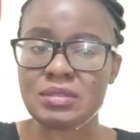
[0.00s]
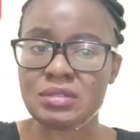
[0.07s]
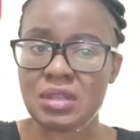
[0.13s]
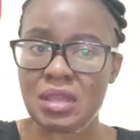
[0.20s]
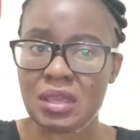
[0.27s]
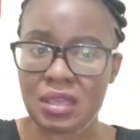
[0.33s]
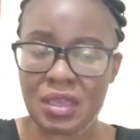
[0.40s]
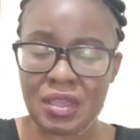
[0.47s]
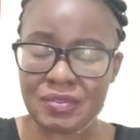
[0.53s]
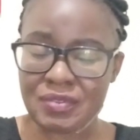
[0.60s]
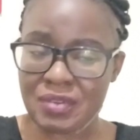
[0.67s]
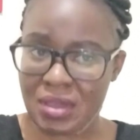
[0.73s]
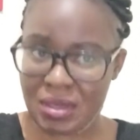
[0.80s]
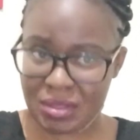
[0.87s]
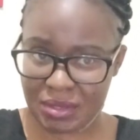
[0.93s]
like
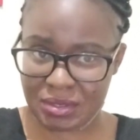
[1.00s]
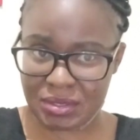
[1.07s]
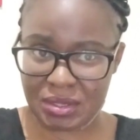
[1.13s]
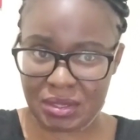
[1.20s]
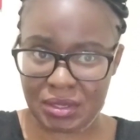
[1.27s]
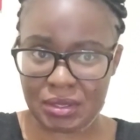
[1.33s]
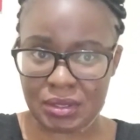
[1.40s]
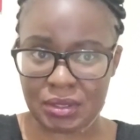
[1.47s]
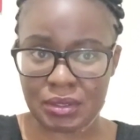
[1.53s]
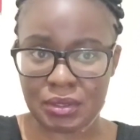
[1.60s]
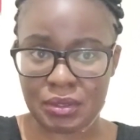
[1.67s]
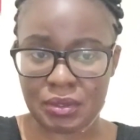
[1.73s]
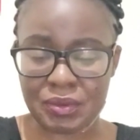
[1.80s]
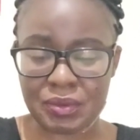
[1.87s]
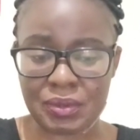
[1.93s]
every other day.
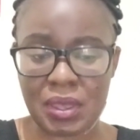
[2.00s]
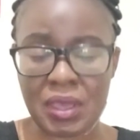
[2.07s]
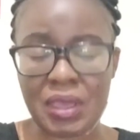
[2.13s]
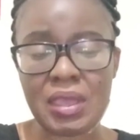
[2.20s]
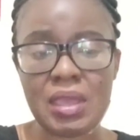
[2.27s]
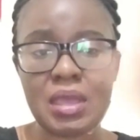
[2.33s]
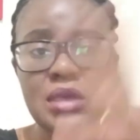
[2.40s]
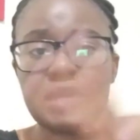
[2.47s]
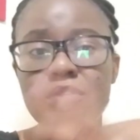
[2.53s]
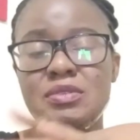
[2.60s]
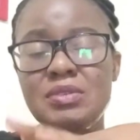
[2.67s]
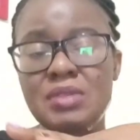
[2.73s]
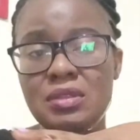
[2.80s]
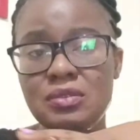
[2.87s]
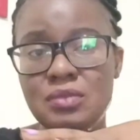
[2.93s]
Okay?
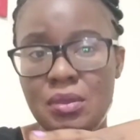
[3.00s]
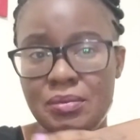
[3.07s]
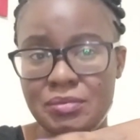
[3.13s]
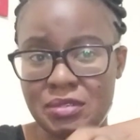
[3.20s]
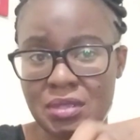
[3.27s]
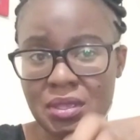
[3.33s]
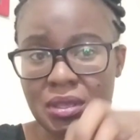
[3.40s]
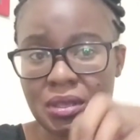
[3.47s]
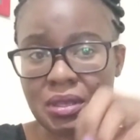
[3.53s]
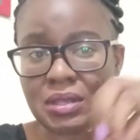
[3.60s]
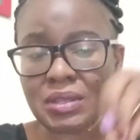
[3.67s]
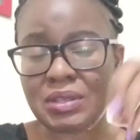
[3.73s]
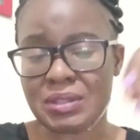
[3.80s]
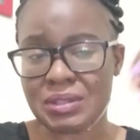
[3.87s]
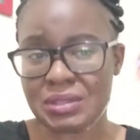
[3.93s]
So that's why I'm saying
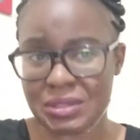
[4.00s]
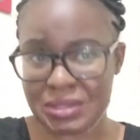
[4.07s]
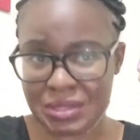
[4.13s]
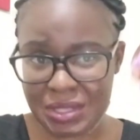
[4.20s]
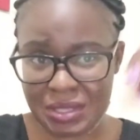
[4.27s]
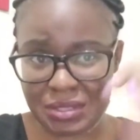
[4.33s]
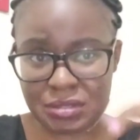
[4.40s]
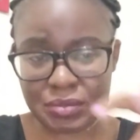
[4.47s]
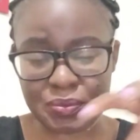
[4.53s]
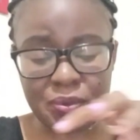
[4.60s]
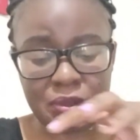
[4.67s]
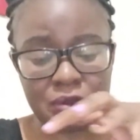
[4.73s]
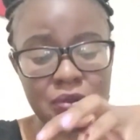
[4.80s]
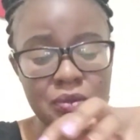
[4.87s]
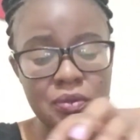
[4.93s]
this,
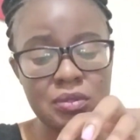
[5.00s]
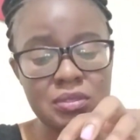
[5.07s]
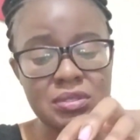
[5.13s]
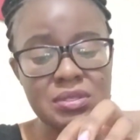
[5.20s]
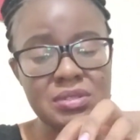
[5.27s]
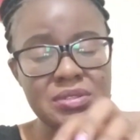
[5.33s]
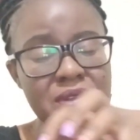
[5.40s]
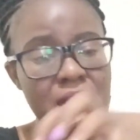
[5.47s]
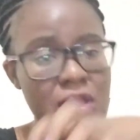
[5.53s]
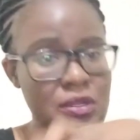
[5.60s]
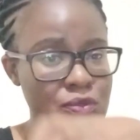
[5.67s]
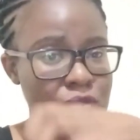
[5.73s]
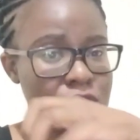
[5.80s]
when you notice that